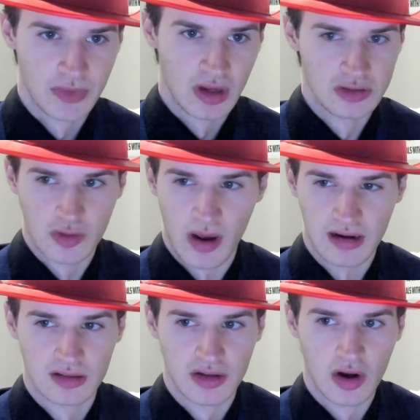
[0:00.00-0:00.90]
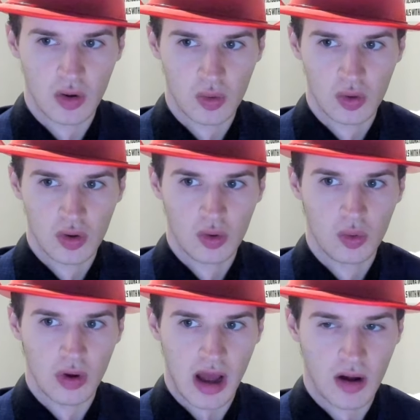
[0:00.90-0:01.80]
So I don't know
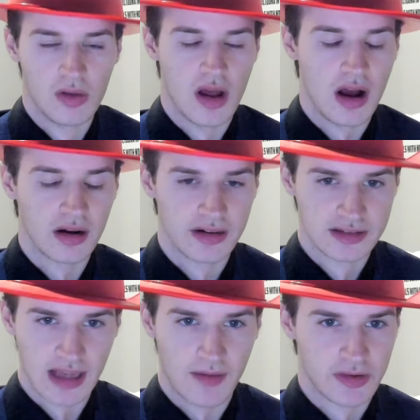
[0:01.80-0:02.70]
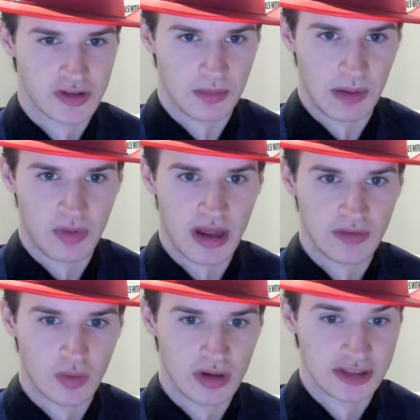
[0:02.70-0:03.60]
how long Stafford's going to be playing for.